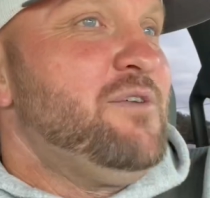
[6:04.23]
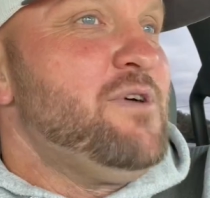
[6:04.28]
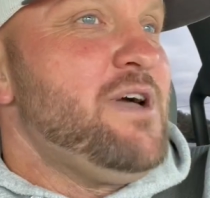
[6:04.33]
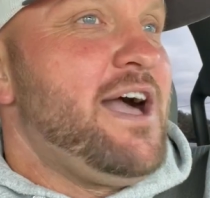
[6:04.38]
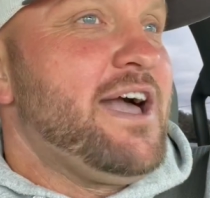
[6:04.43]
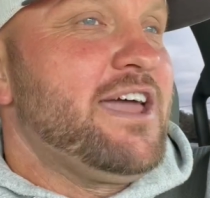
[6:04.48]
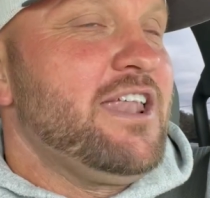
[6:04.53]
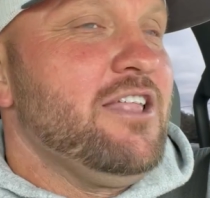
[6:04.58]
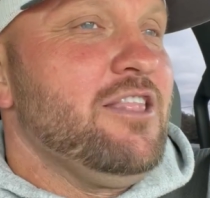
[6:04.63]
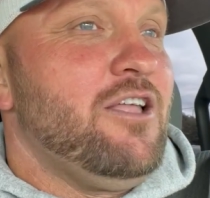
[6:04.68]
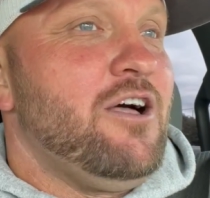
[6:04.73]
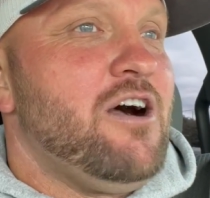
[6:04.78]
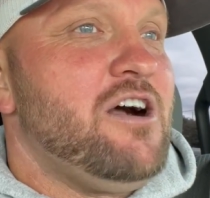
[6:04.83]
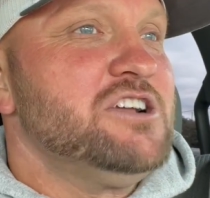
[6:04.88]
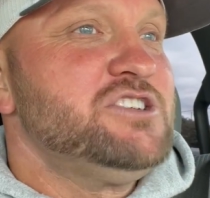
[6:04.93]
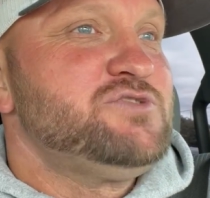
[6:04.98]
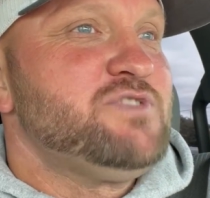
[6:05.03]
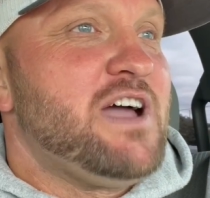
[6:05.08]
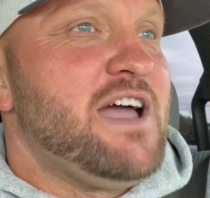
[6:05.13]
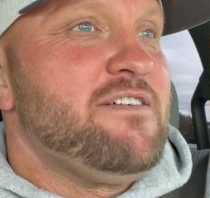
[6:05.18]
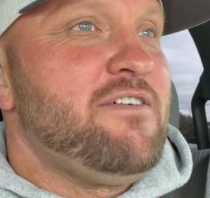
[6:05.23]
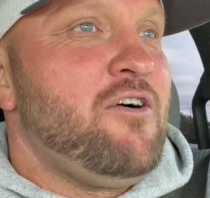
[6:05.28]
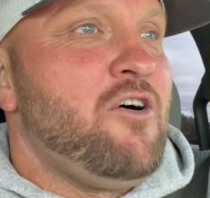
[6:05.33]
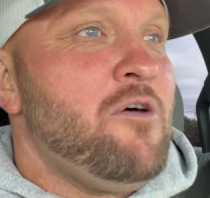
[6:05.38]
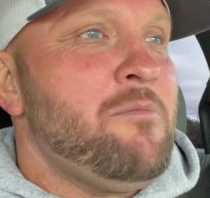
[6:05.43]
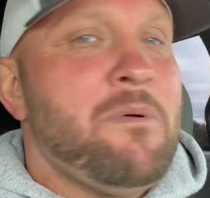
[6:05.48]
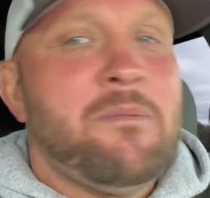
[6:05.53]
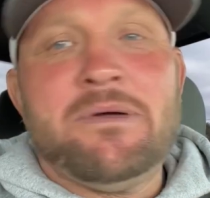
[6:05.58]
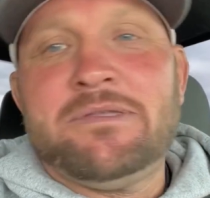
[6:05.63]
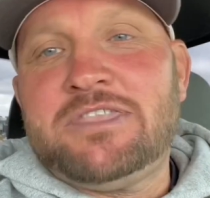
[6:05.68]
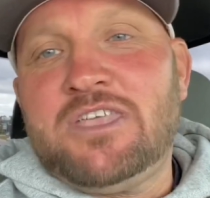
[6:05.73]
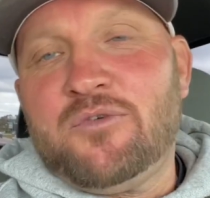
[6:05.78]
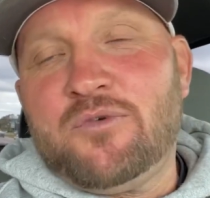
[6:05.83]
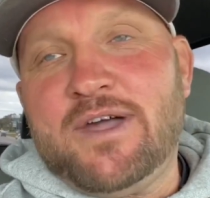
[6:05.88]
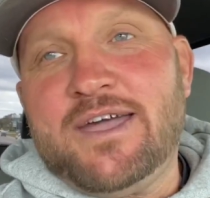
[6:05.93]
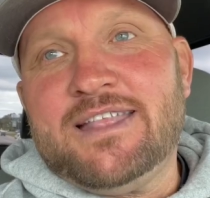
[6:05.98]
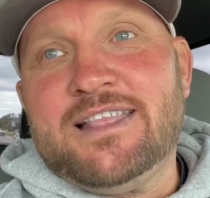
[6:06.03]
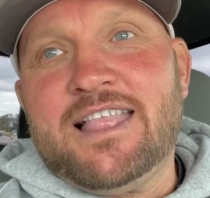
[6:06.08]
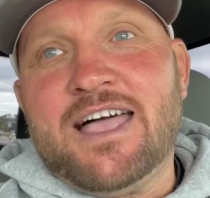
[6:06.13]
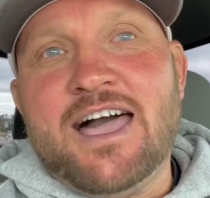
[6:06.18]
I got a long drive home. I'm at the
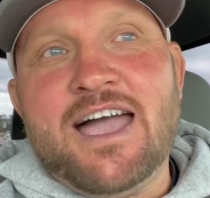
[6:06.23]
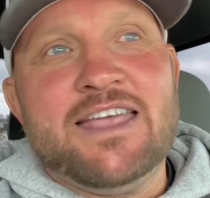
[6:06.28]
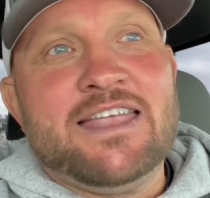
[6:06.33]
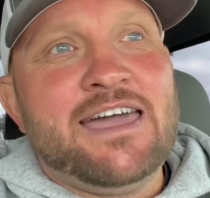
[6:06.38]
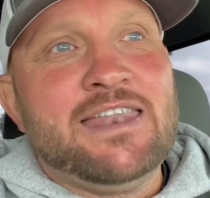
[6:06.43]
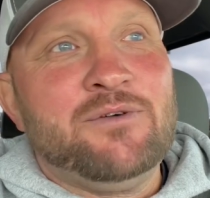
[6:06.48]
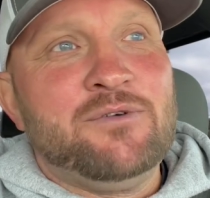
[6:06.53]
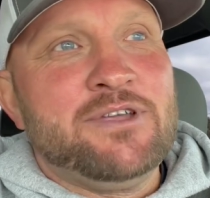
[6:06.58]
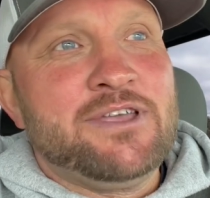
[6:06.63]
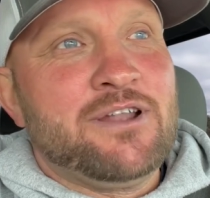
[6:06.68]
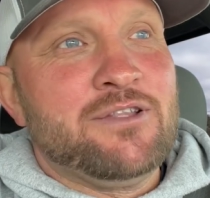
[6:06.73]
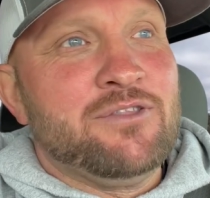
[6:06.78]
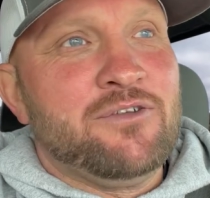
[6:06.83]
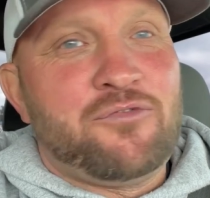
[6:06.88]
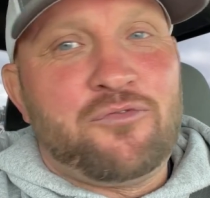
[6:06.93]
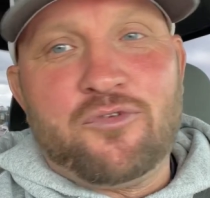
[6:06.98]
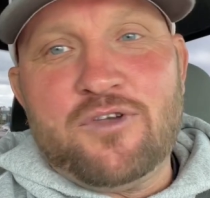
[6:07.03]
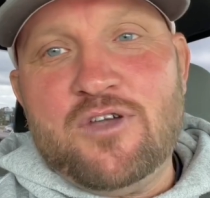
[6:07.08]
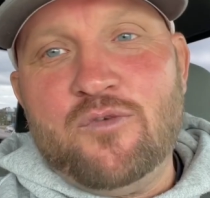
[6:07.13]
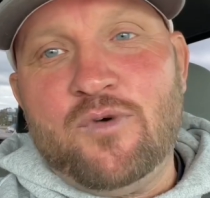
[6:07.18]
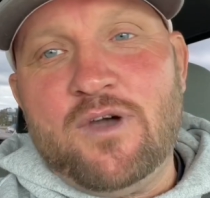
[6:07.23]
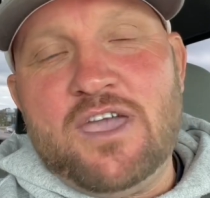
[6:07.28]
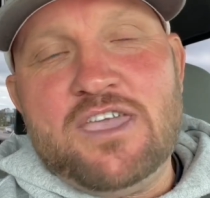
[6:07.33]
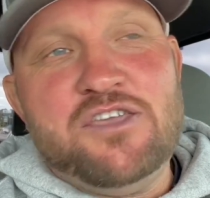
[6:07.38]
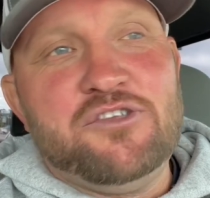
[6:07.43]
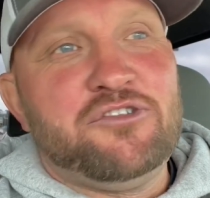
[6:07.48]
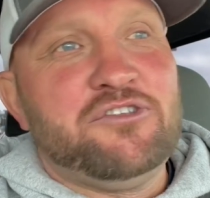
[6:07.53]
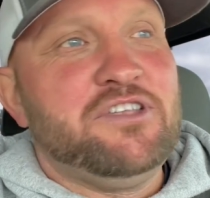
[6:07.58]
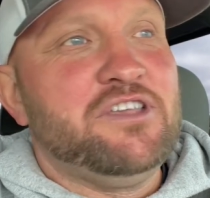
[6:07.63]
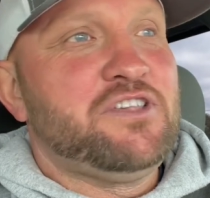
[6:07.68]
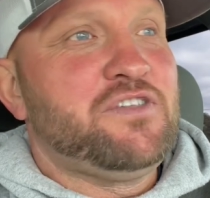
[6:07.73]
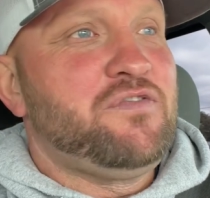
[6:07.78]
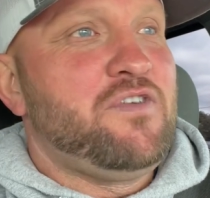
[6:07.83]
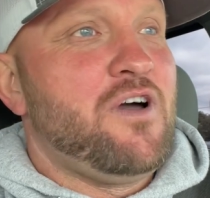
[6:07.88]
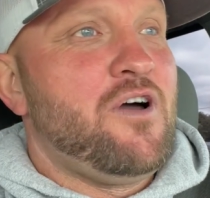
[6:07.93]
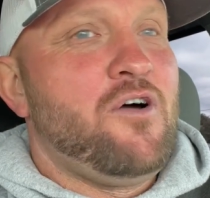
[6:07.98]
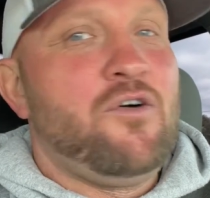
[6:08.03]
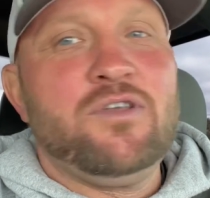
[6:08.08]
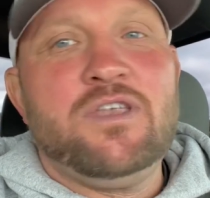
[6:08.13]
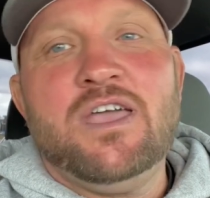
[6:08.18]
red light. I don't want to get on the freeway using this
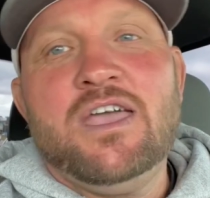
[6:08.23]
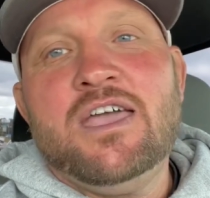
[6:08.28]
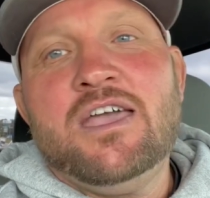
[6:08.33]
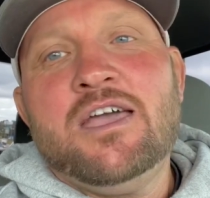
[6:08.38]
phone.